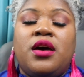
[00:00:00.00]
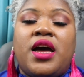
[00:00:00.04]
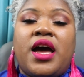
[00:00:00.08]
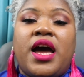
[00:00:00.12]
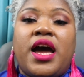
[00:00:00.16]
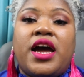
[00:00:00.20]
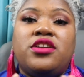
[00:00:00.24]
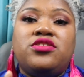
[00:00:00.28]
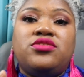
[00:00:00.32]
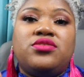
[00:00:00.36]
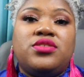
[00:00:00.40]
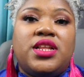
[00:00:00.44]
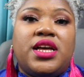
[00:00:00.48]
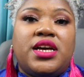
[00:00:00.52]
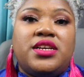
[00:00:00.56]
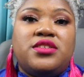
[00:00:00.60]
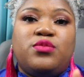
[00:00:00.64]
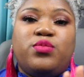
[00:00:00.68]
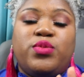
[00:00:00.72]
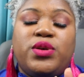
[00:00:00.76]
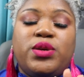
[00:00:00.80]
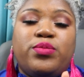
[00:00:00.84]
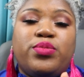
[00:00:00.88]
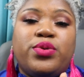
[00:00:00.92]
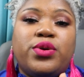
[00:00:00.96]

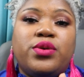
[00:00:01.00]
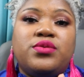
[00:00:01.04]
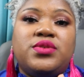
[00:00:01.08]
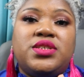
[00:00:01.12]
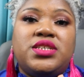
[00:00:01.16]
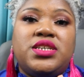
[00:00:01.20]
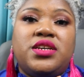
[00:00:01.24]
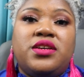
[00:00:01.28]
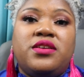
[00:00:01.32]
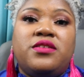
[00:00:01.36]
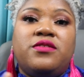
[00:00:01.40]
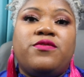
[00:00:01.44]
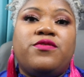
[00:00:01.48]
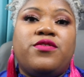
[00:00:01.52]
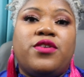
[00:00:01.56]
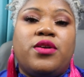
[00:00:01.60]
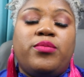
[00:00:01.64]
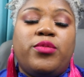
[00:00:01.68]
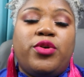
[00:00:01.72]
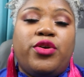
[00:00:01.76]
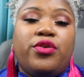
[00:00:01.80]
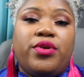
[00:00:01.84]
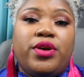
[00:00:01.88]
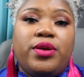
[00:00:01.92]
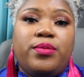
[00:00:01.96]
hydrolyzed wheat protein
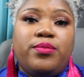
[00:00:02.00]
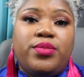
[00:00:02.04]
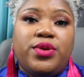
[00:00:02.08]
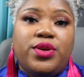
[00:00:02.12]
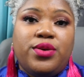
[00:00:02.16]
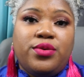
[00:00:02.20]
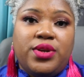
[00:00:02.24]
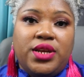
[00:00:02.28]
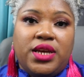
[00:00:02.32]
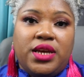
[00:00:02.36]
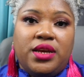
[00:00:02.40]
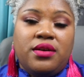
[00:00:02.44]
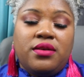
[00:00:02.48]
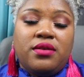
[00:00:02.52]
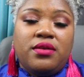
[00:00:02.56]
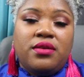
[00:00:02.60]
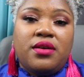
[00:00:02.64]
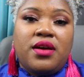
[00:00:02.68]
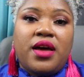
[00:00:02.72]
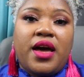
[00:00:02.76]
from Green Beauty.